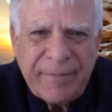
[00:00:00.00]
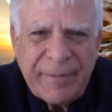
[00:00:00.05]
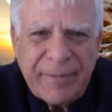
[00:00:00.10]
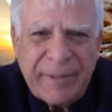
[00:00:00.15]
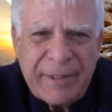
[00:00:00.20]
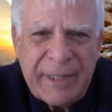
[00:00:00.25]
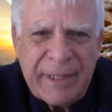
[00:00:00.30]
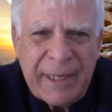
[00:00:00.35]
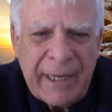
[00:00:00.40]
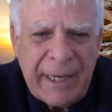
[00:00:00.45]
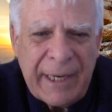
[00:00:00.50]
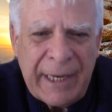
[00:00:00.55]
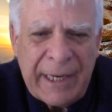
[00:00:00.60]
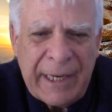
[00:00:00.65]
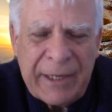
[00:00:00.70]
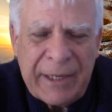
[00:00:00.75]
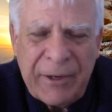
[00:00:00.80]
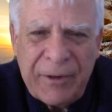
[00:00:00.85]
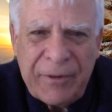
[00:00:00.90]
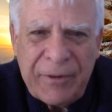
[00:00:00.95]
Yeah,
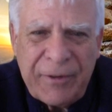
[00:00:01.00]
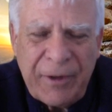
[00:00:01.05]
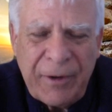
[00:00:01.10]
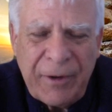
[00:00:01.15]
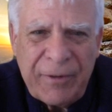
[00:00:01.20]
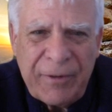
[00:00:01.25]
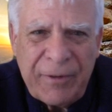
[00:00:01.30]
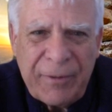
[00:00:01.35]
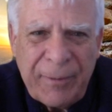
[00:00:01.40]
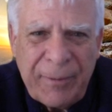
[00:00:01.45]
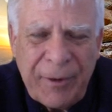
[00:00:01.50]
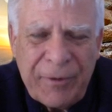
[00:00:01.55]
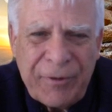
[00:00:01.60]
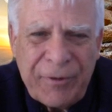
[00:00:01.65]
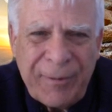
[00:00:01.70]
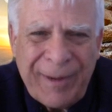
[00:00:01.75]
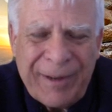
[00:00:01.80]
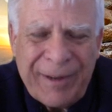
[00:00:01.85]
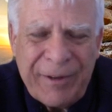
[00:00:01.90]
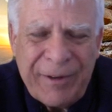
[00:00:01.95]
you're
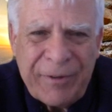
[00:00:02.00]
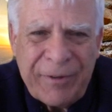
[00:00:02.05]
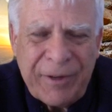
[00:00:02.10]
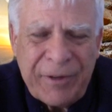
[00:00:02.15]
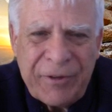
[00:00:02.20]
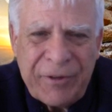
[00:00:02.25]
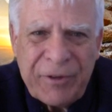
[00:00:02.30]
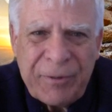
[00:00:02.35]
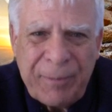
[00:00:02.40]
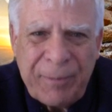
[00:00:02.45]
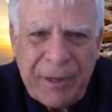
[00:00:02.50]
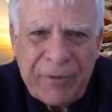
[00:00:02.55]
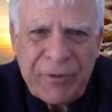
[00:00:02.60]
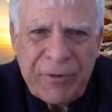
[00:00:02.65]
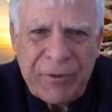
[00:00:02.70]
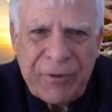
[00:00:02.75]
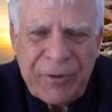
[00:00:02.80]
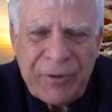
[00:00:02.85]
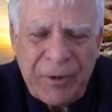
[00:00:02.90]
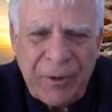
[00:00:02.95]
you're such a
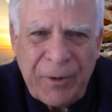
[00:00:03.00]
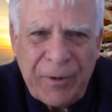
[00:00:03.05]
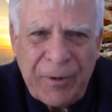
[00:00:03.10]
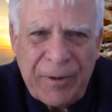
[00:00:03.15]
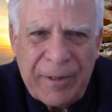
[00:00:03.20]
special soul.